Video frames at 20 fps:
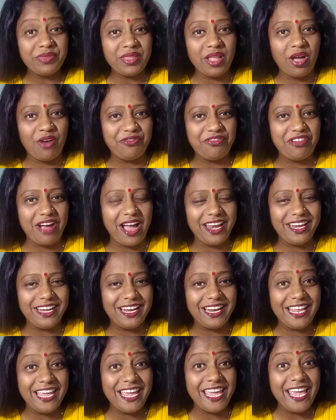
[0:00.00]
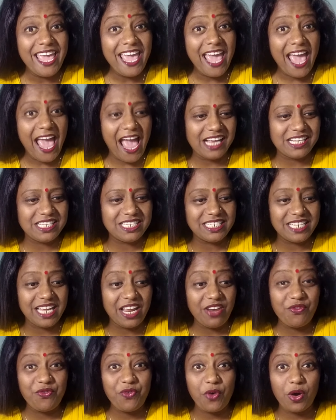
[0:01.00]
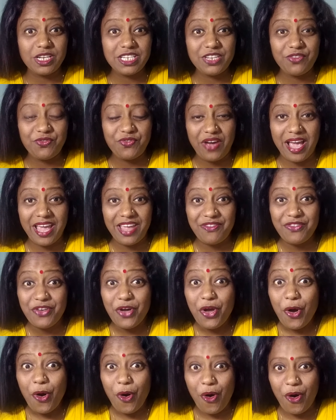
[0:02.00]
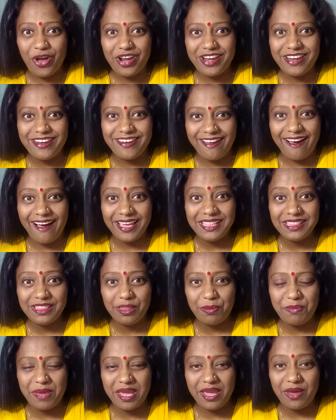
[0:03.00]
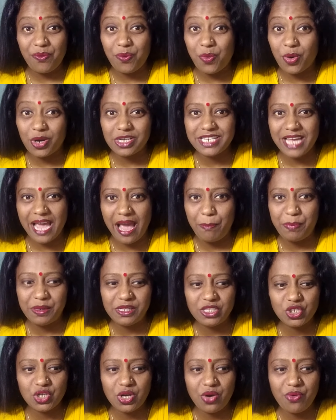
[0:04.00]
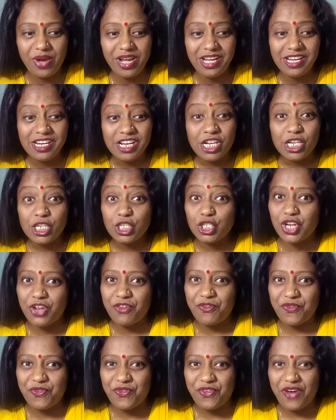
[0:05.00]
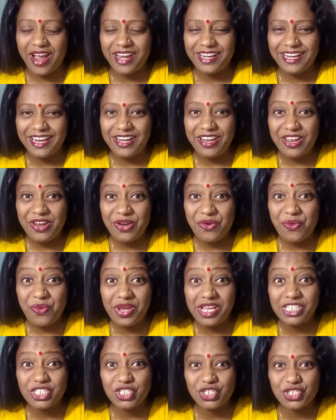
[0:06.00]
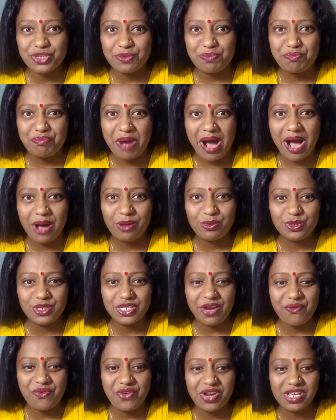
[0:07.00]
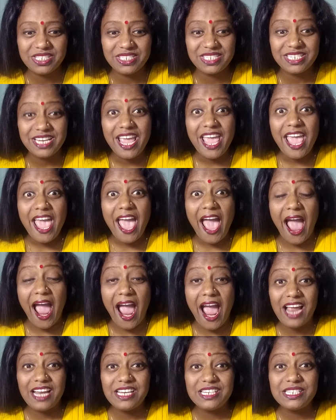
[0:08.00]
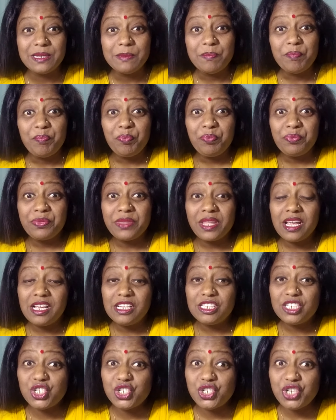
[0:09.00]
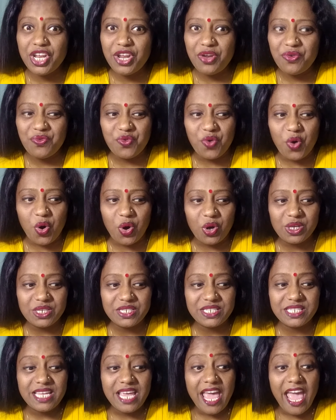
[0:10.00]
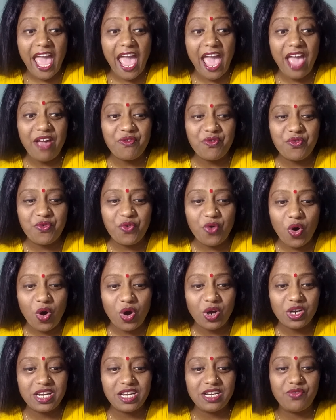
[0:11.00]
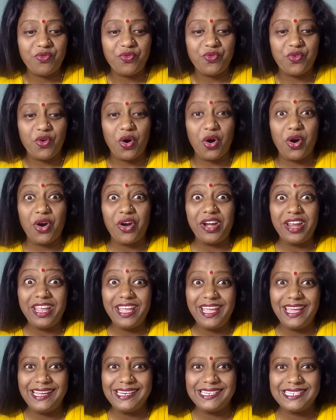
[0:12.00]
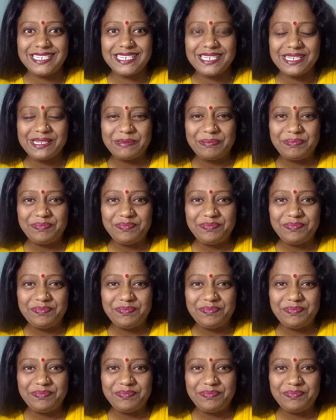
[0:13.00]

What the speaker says: Now finally, at 10:45 on 9th May, what happened, children? She finally reached Mount Everest and she was awarded for it